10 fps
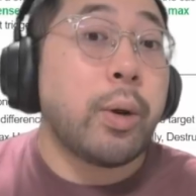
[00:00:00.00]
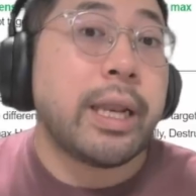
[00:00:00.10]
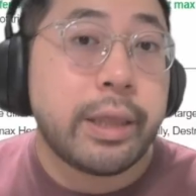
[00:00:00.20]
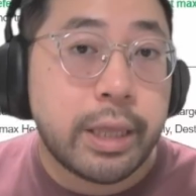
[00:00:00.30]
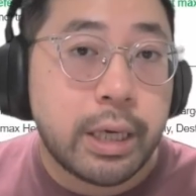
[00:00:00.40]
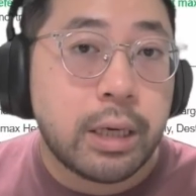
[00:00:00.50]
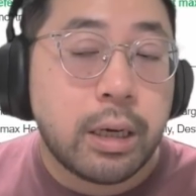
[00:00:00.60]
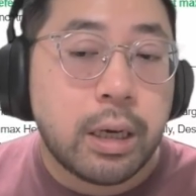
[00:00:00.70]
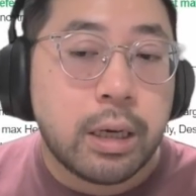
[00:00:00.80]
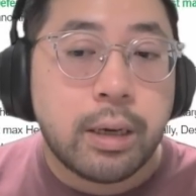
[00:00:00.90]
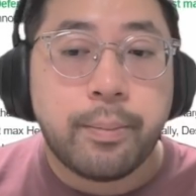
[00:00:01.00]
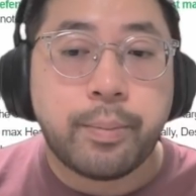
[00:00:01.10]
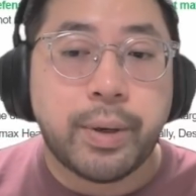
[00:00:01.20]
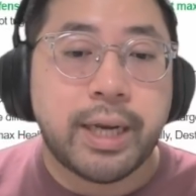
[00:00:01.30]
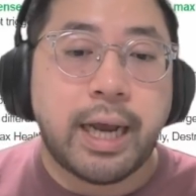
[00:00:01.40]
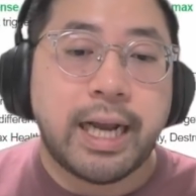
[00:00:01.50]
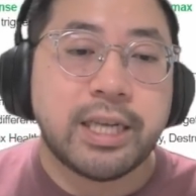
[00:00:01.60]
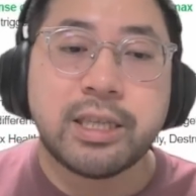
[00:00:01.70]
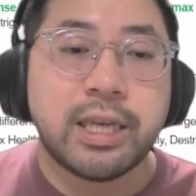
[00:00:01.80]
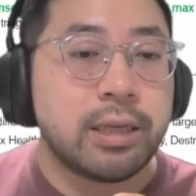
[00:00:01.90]
do anything, but I
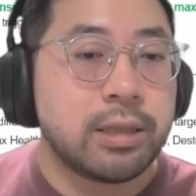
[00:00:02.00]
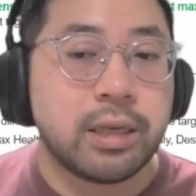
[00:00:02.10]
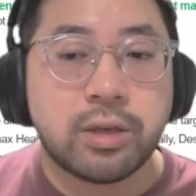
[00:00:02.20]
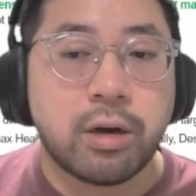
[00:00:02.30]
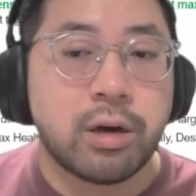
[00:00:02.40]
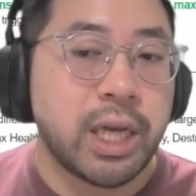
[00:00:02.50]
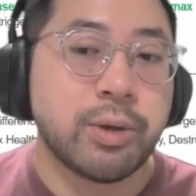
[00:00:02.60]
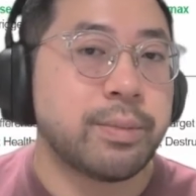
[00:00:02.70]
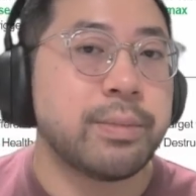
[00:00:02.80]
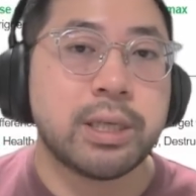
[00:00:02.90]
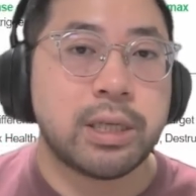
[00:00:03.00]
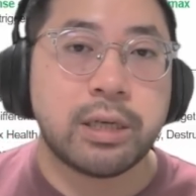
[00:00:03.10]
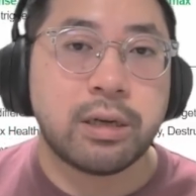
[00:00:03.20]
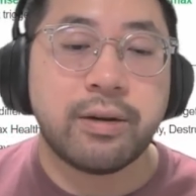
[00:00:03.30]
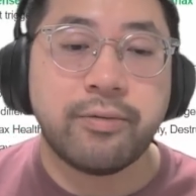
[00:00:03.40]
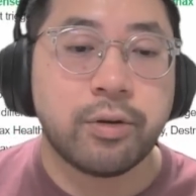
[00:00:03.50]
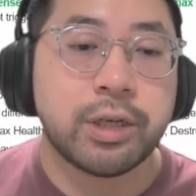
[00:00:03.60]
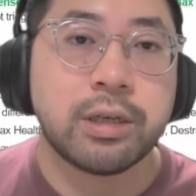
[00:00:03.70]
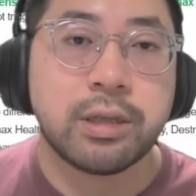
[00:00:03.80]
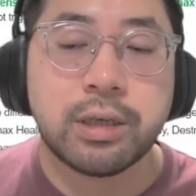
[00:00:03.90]
just think the target was missed here,
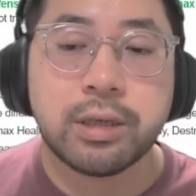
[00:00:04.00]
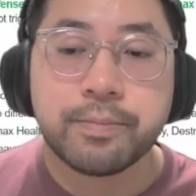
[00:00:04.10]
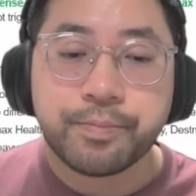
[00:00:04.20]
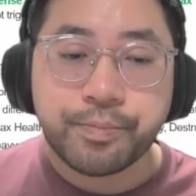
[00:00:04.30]
unfortunately.